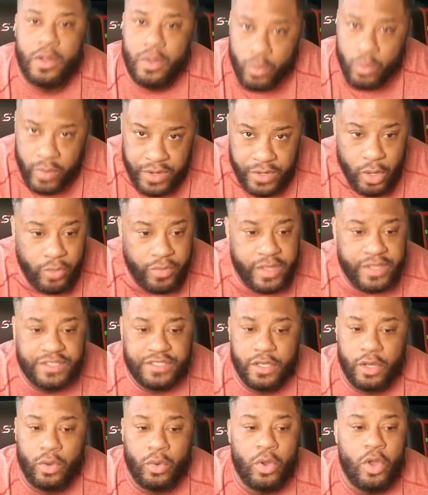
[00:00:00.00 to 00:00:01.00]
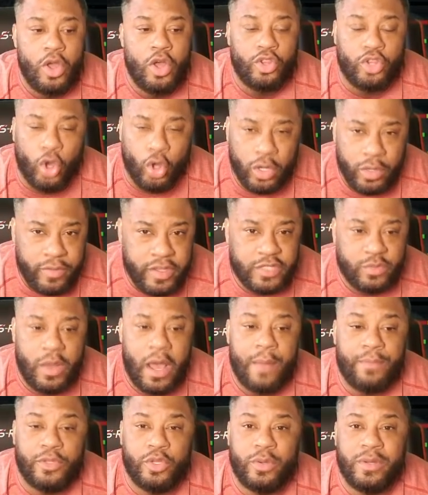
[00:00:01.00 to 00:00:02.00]
We know this. So the only reason why
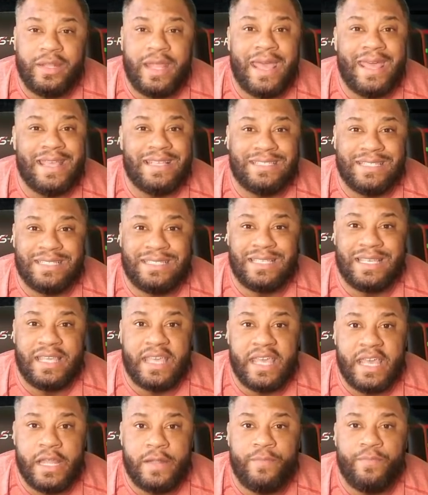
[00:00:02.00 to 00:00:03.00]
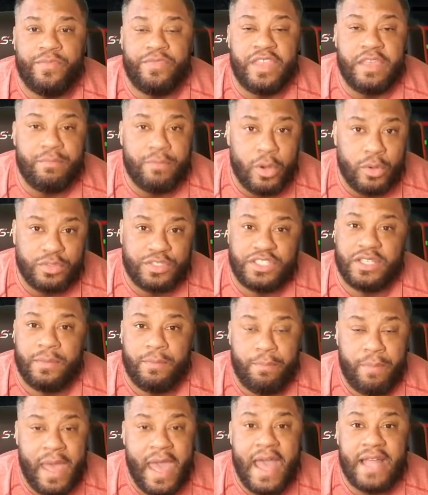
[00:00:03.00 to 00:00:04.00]
I'm doing that is just to get the
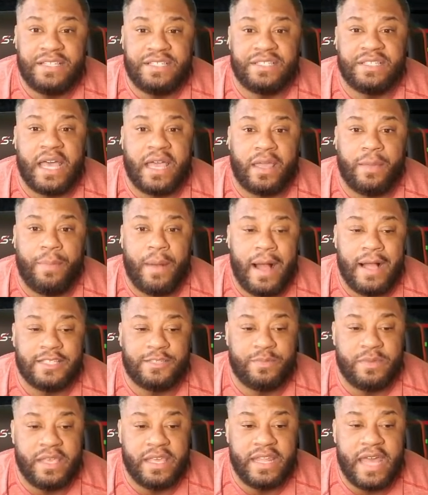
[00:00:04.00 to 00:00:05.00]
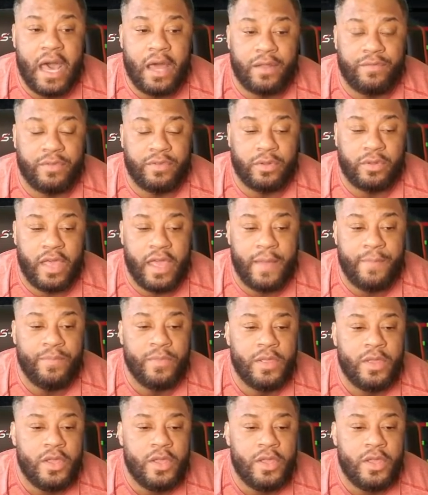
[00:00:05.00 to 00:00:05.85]
most badges I can possibly get out of it, okay?